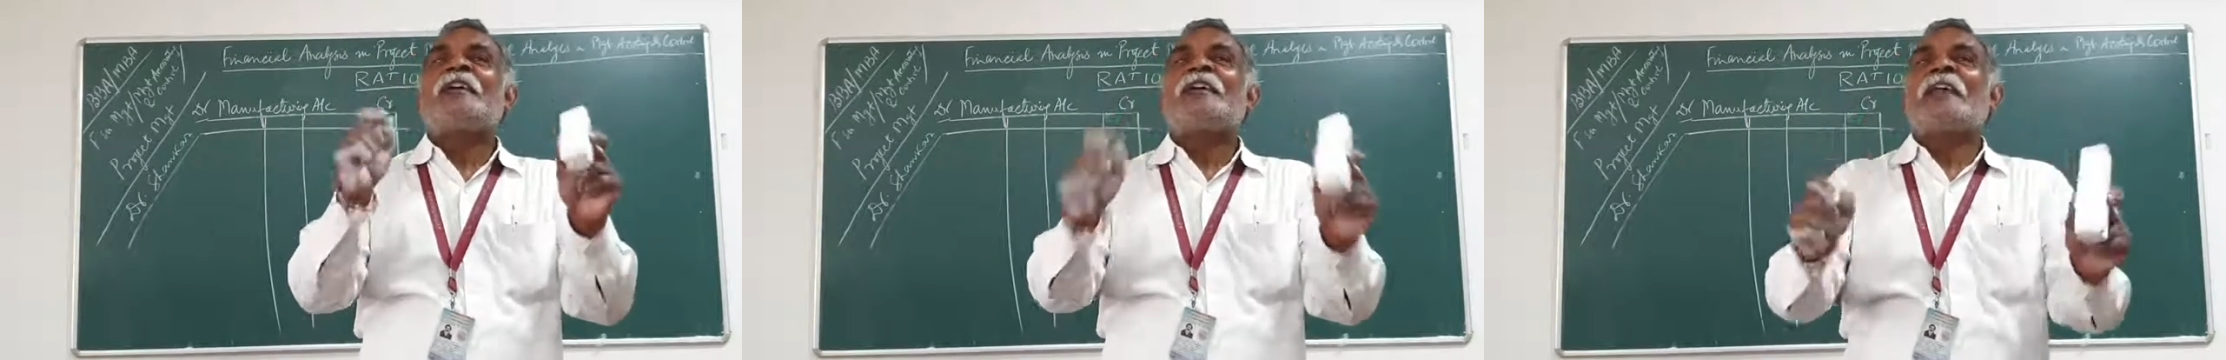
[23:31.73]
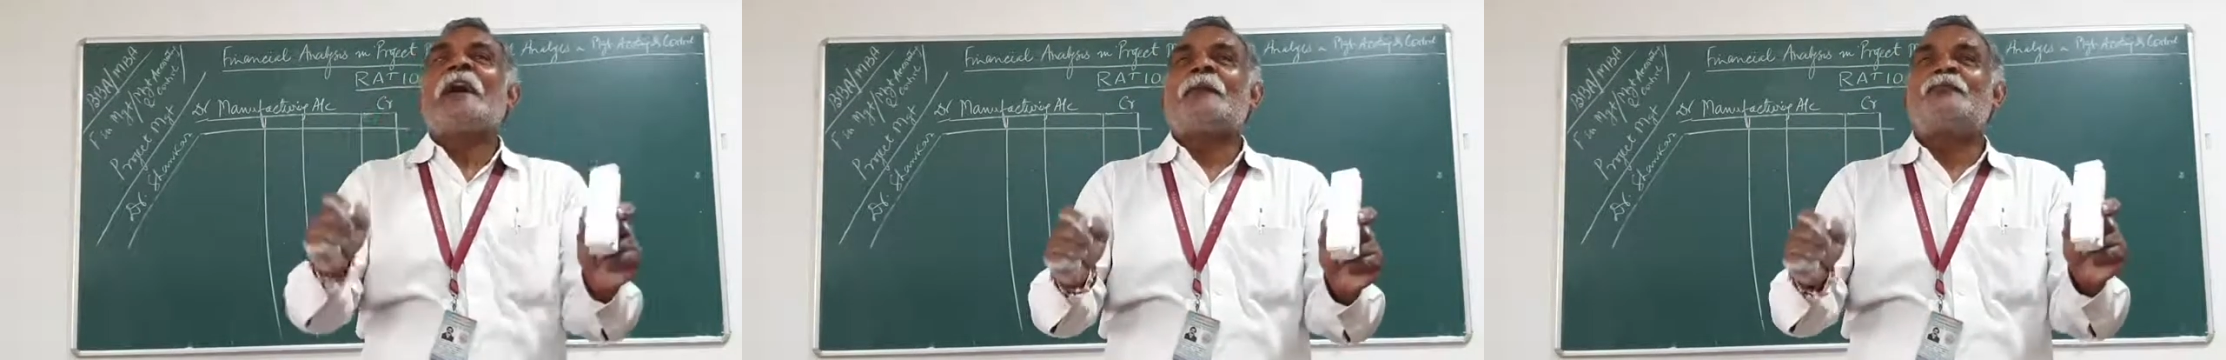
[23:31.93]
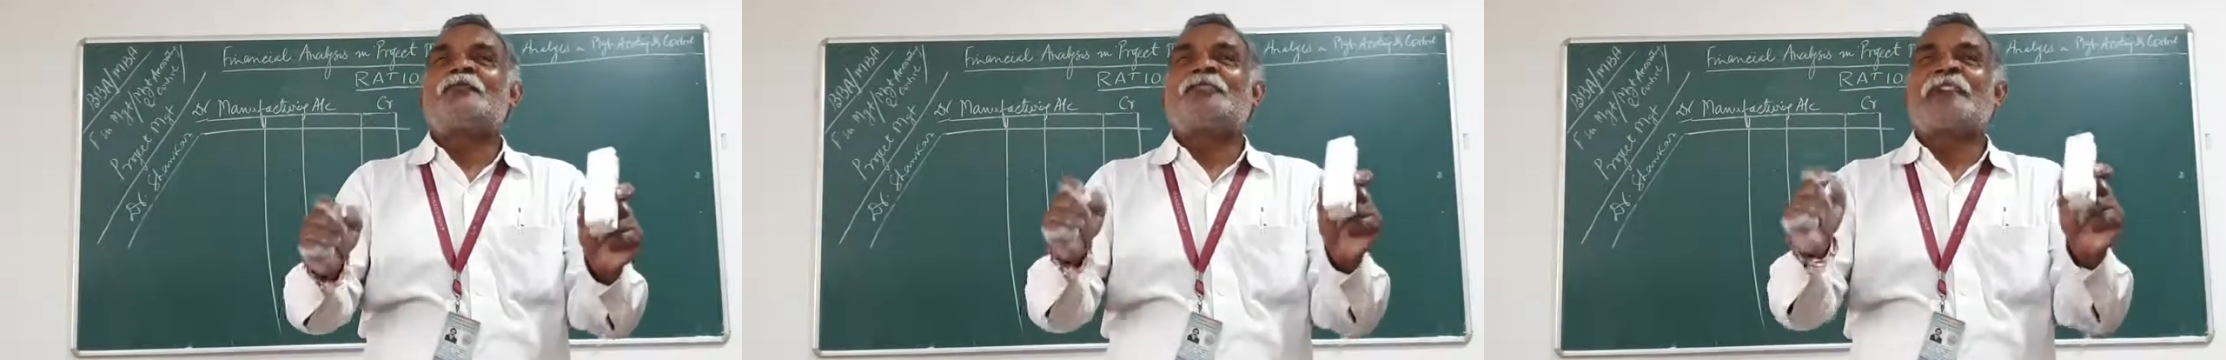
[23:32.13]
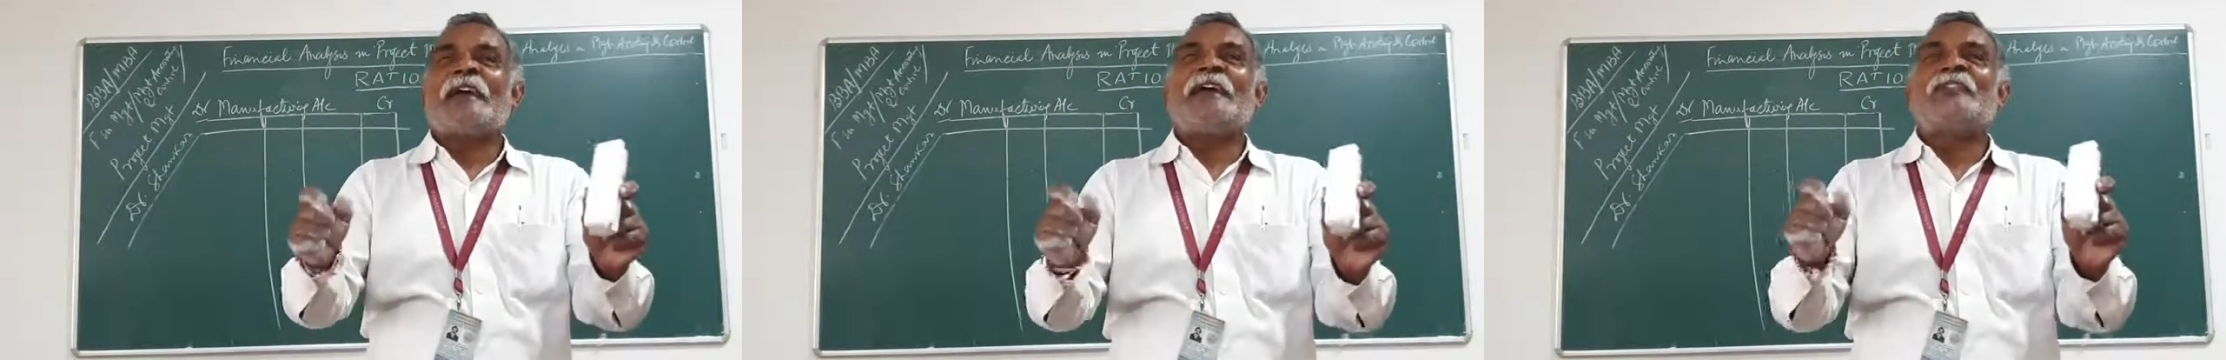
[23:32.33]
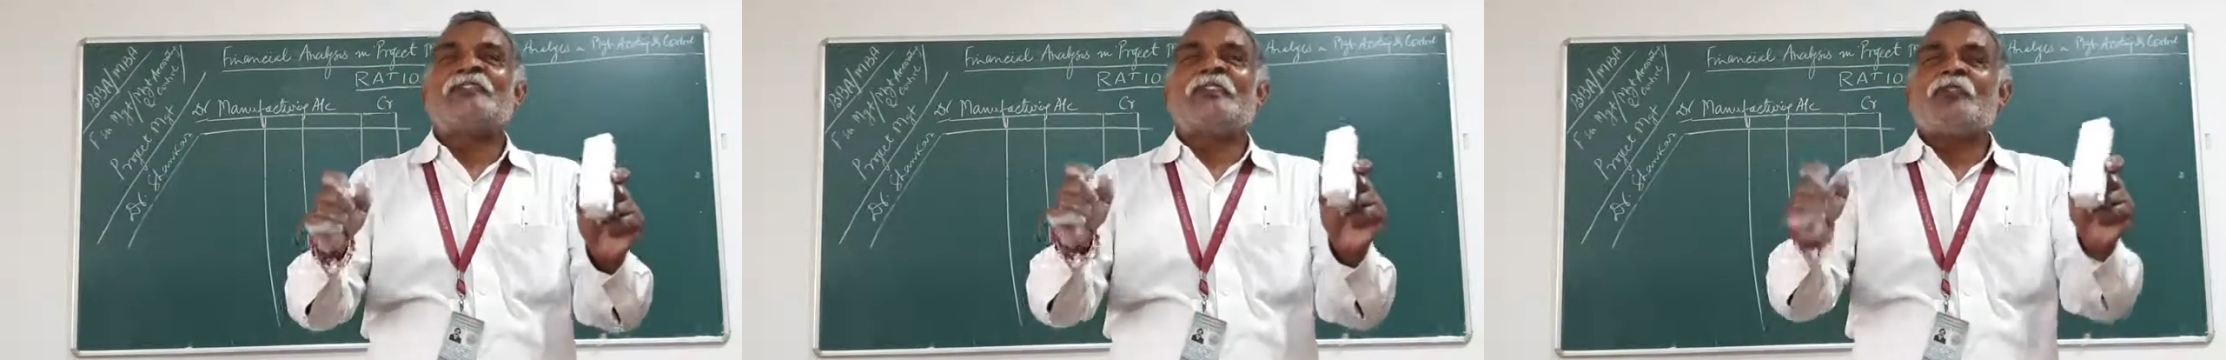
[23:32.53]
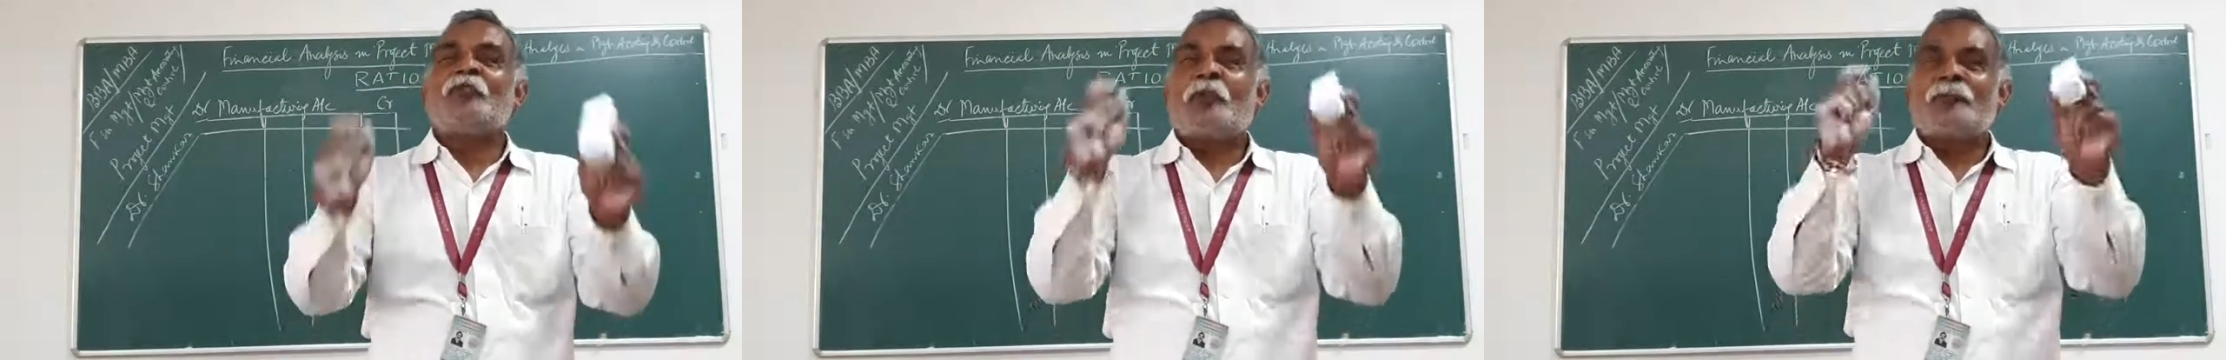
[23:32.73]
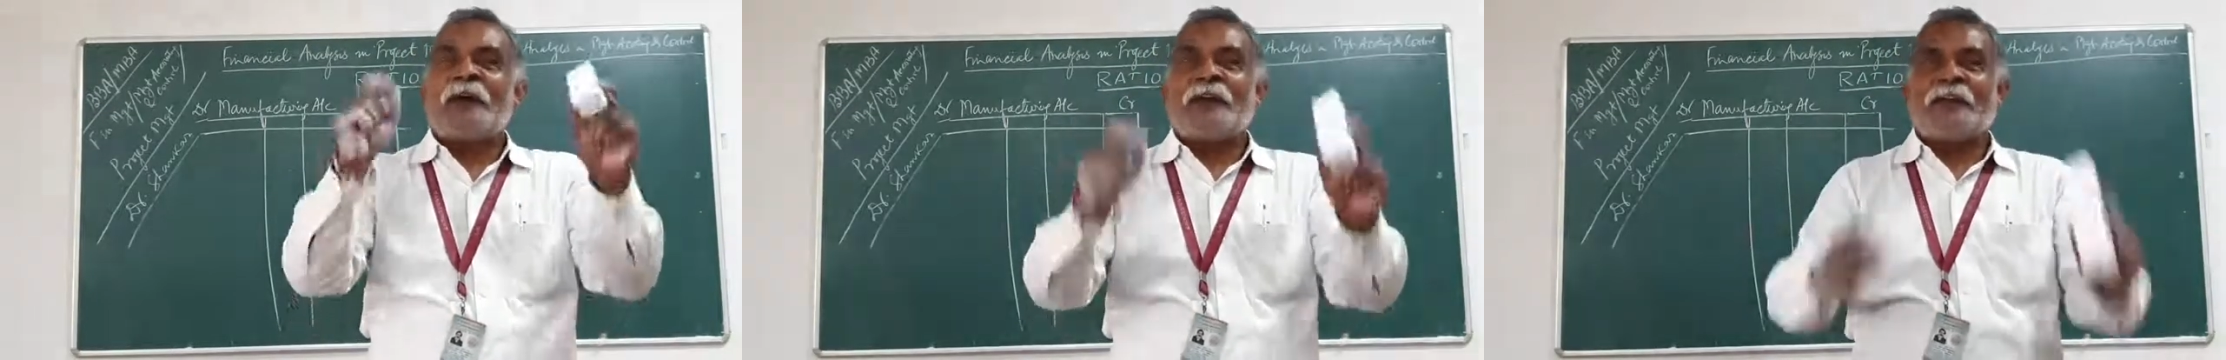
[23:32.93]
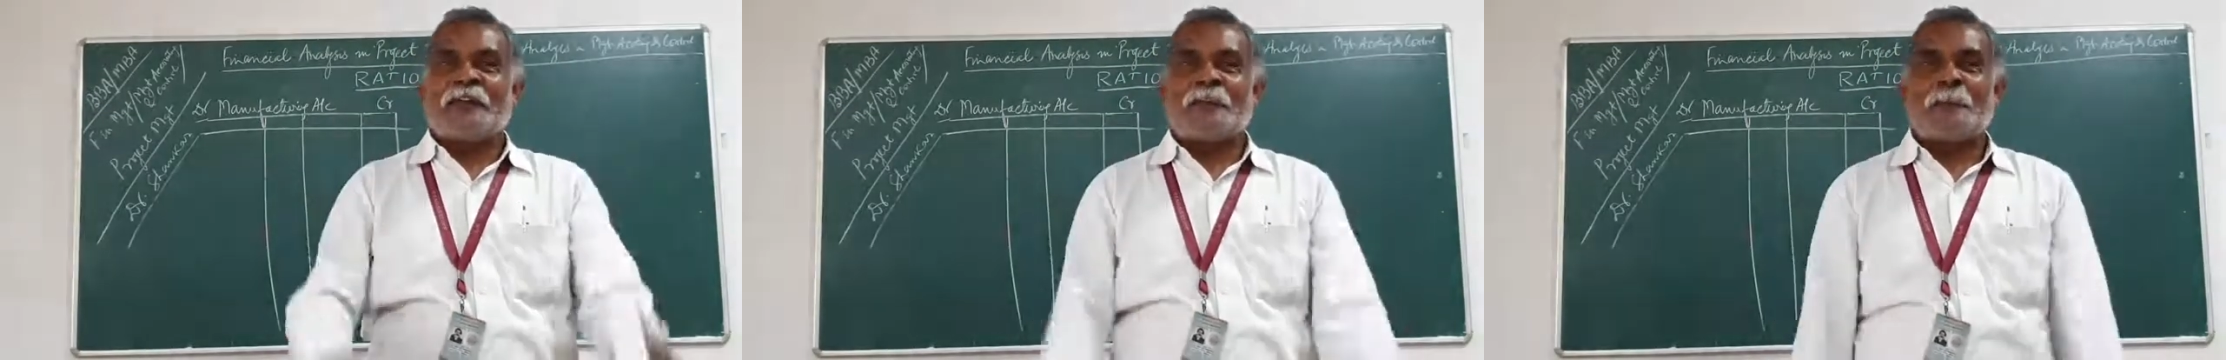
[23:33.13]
grams rice in your bucket,